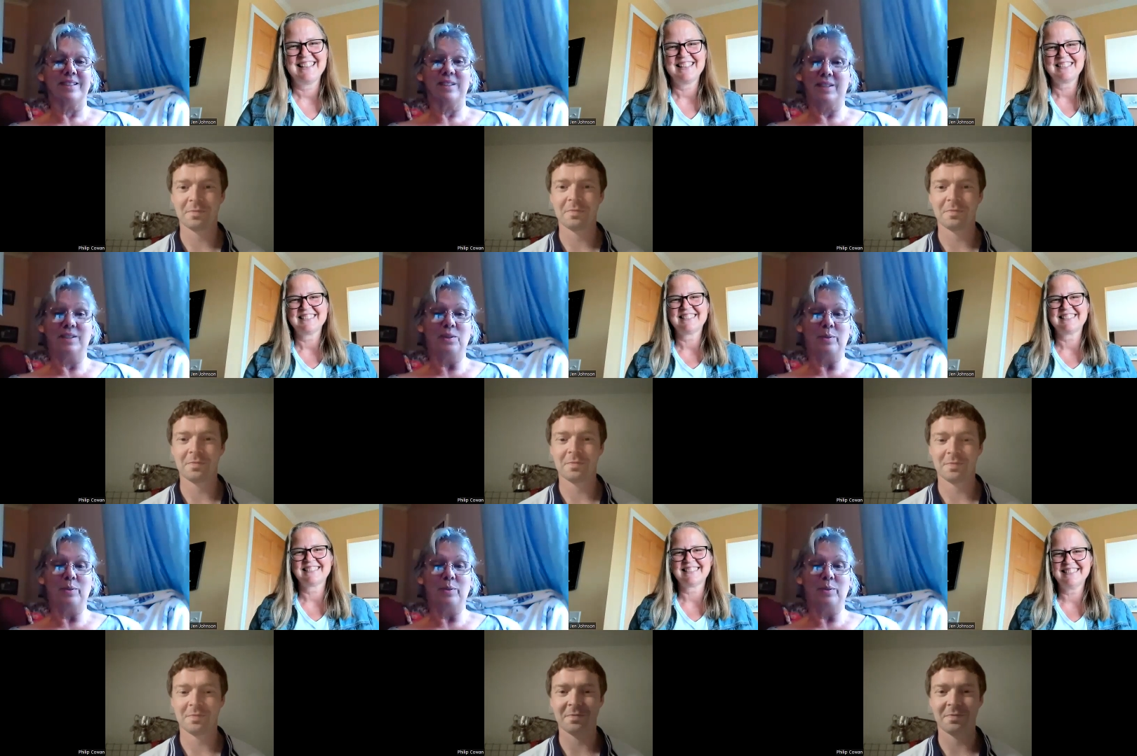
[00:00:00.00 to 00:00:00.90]
Speaker 1: You're
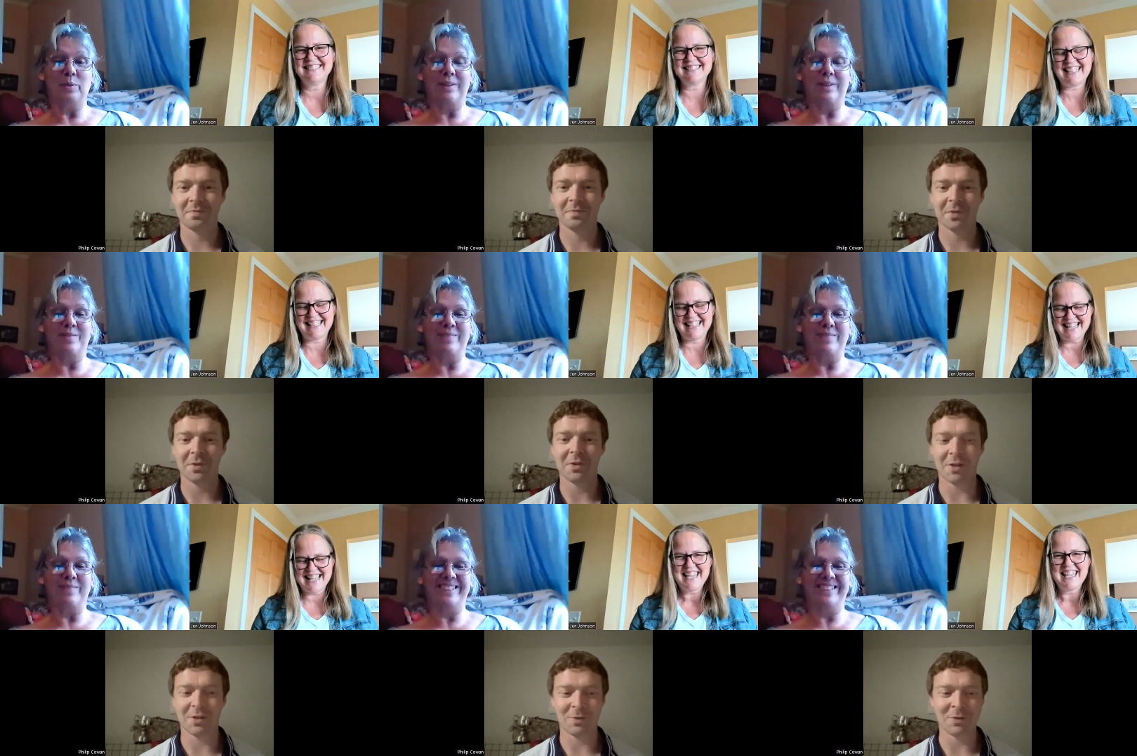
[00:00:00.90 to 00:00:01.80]
welcome.
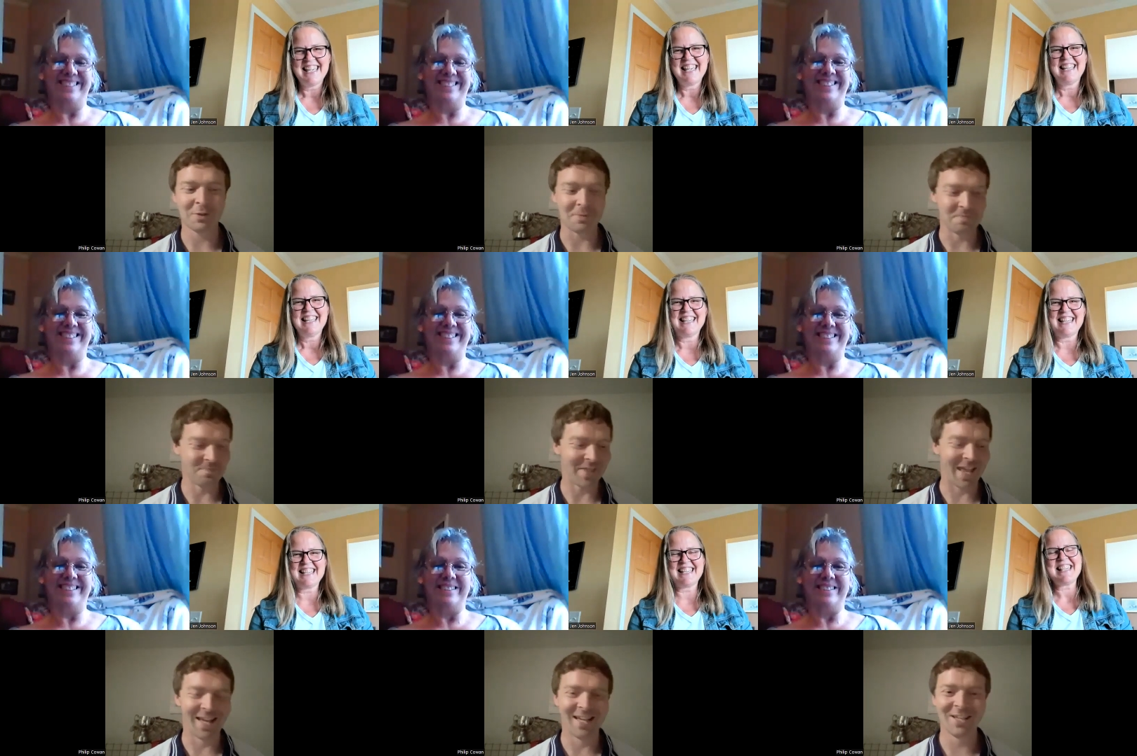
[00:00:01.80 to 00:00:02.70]
Welcome.
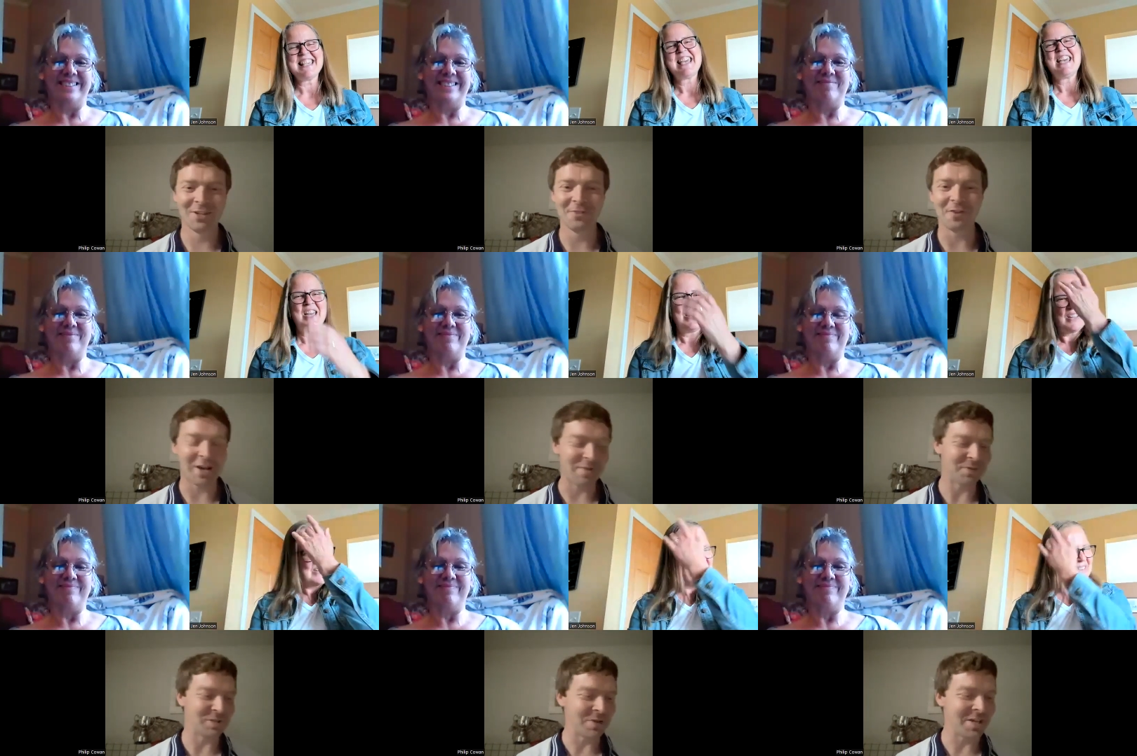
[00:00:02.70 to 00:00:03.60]
Speaker 2: I'm very happy to
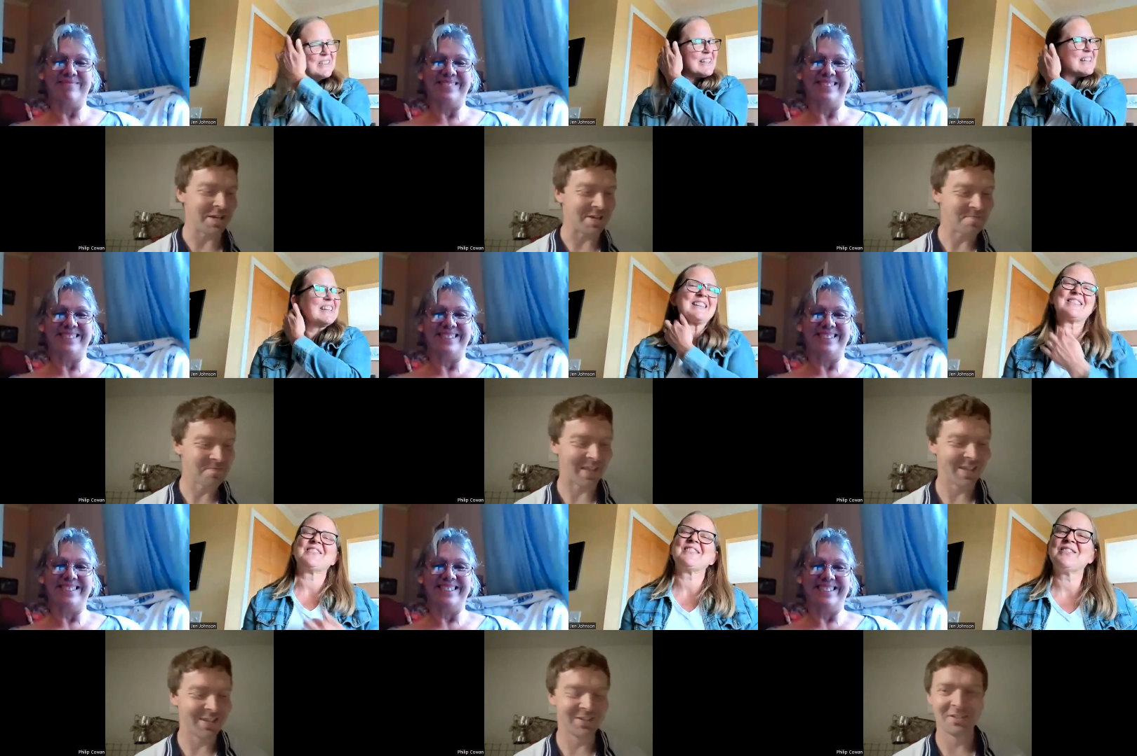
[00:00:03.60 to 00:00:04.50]
be here.
Speaker 1: It's
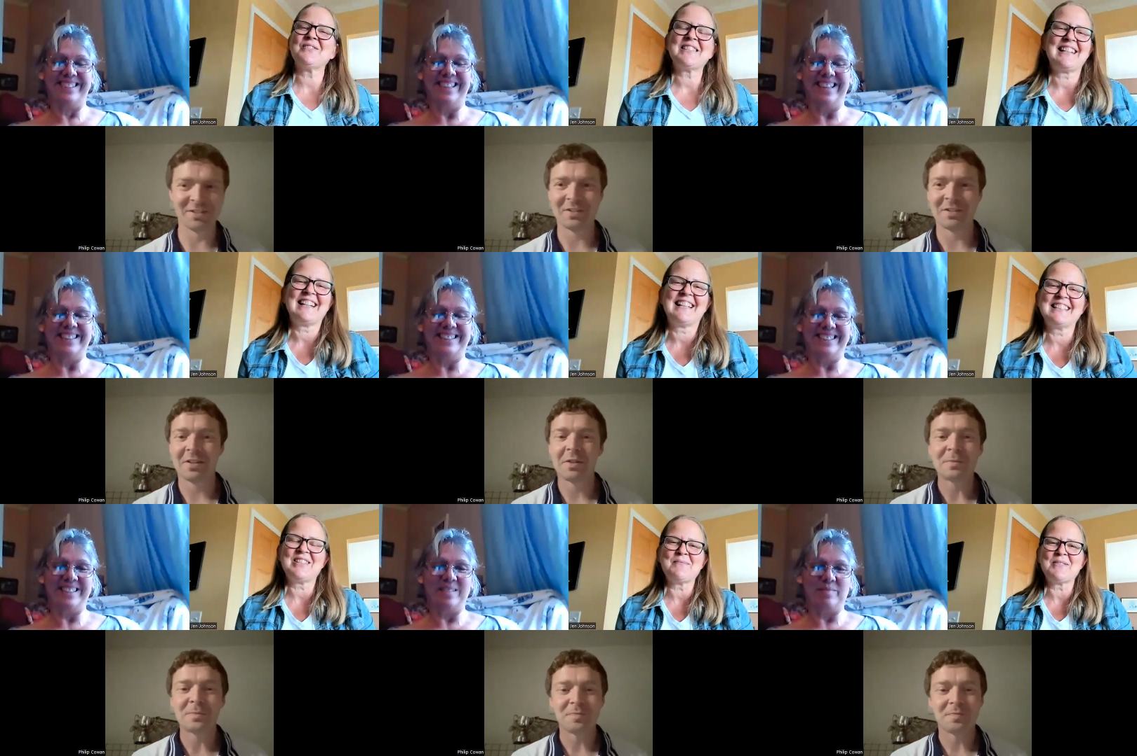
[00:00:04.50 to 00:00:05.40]
yes. so exciting.
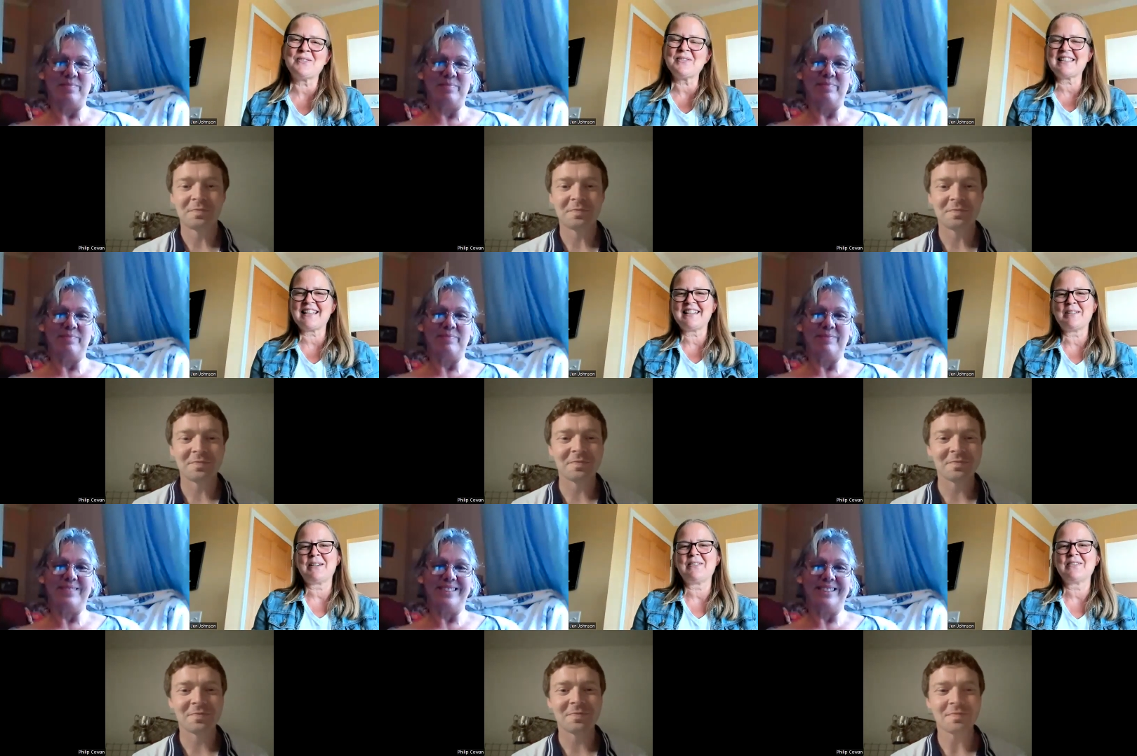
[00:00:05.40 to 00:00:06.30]
So I'm so excited
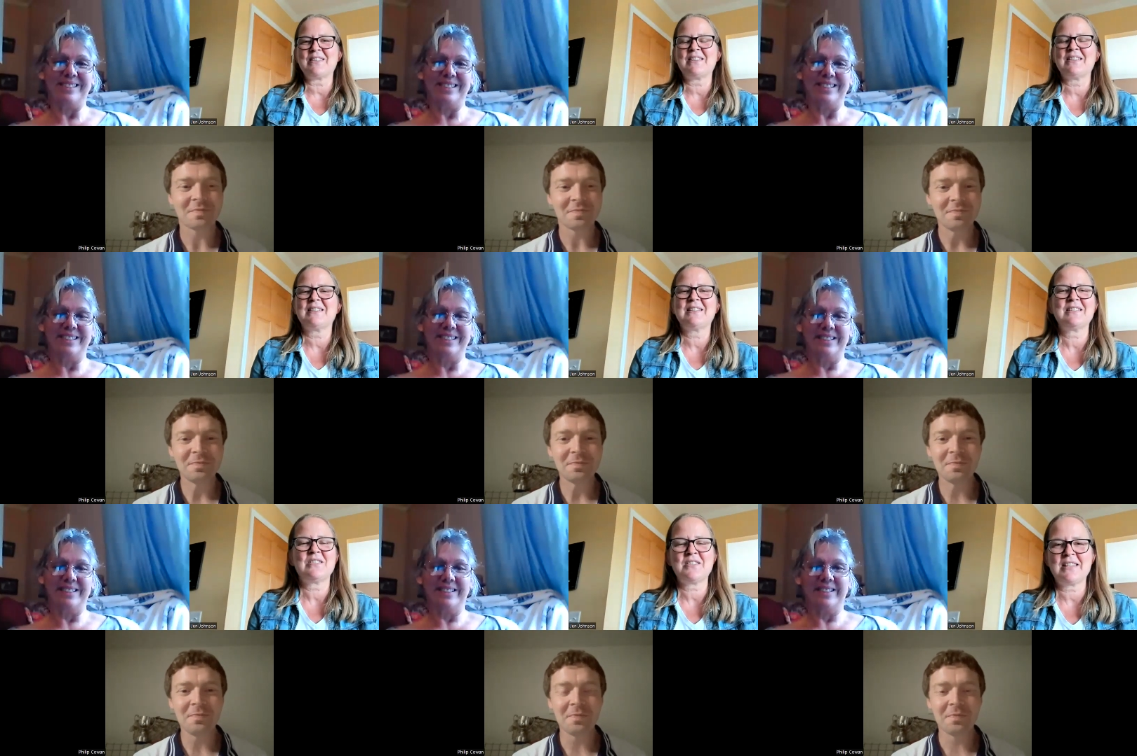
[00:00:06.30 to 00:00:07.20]
about the
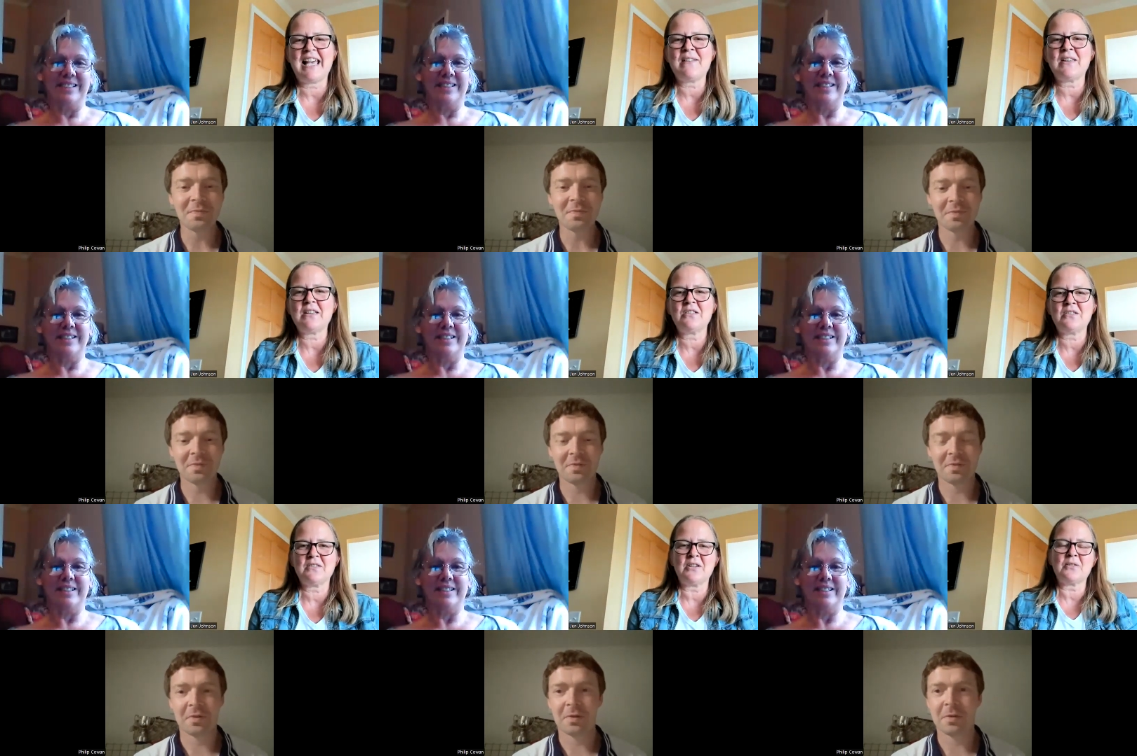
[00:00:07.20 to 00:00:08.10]
just having,
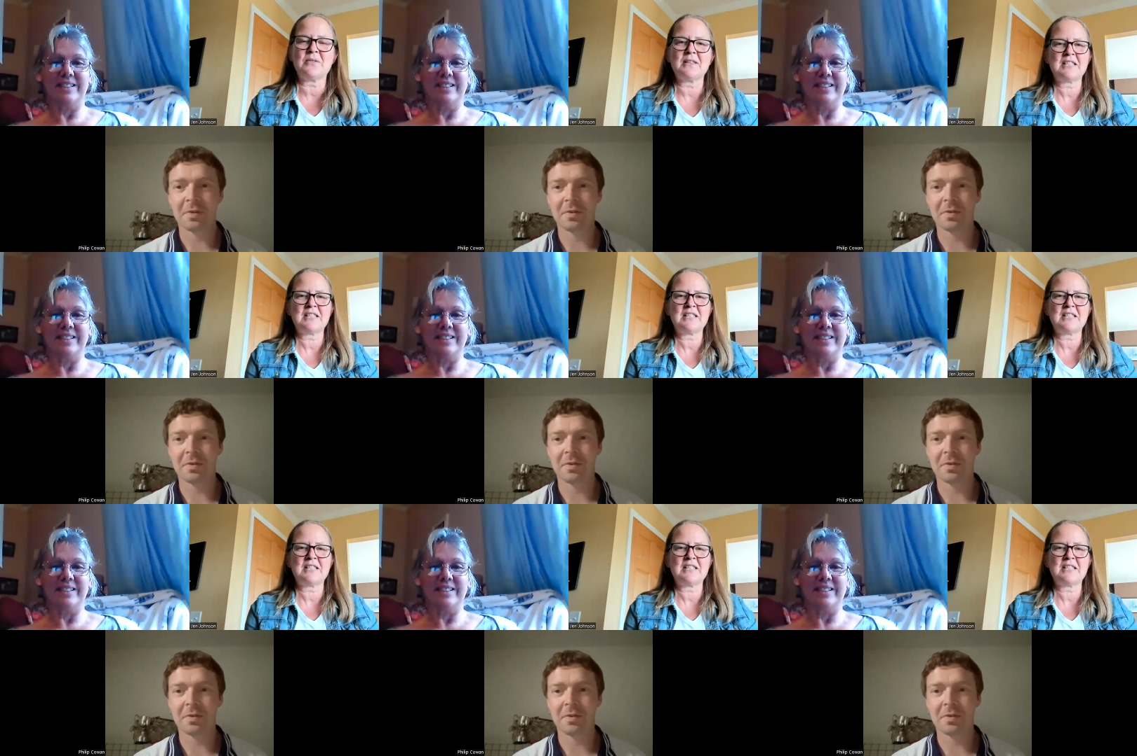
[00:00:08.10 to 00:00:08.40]
you know, the